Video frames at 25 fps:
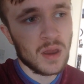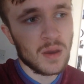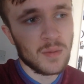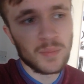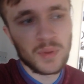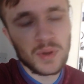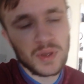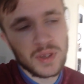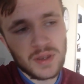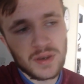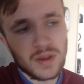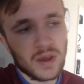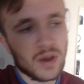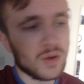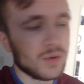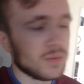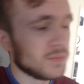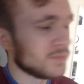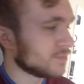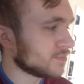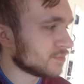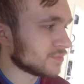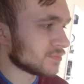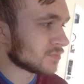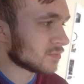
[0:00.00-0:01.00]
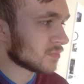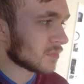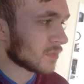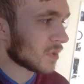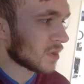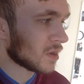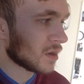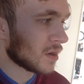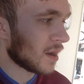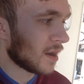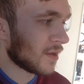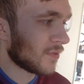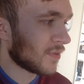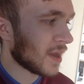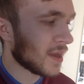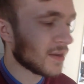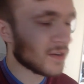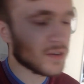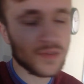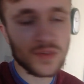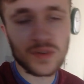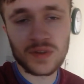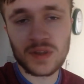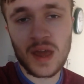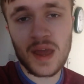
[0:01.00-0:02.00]
But at the end
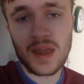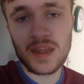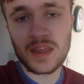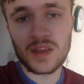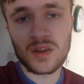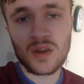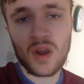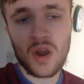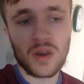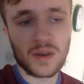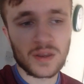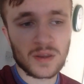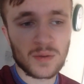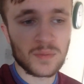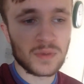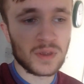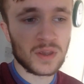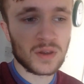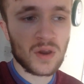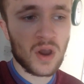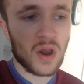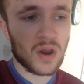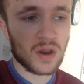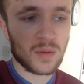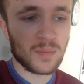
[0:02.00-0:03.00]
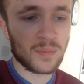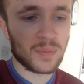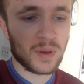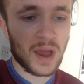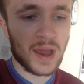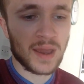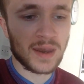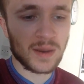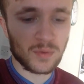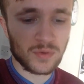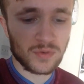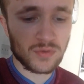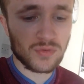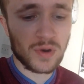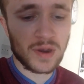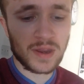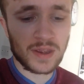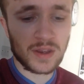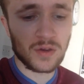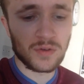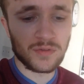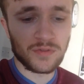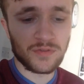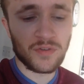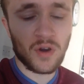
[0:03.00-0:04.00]
of the day, you can't complain. It was a really
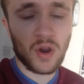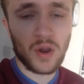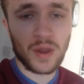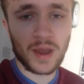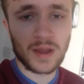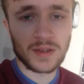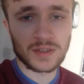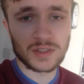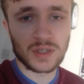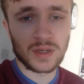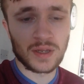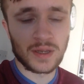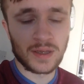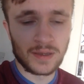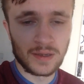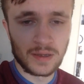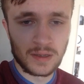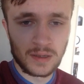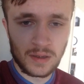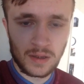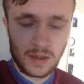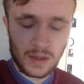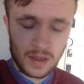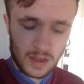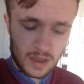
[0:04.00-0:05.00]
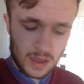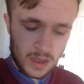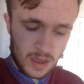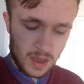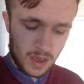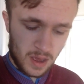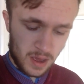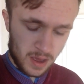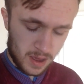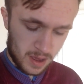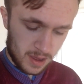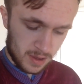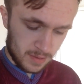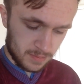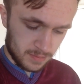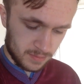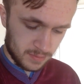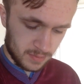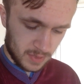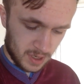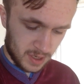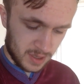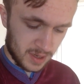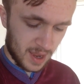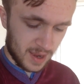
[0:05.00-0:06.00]
good fight, actually, and
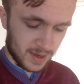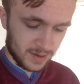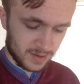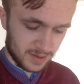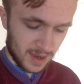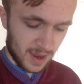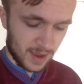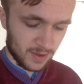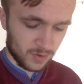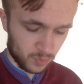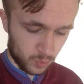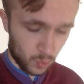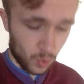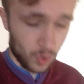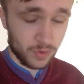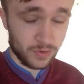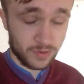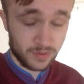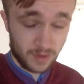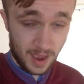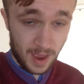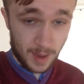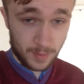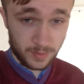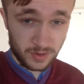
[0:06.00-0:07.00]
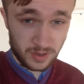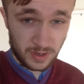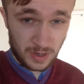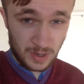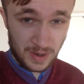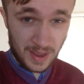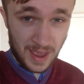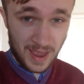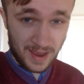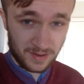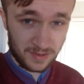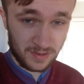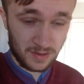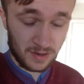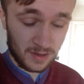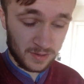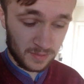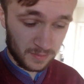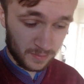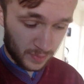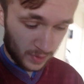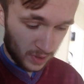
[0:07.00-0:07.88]
Nate Diaz was absolutely excellent.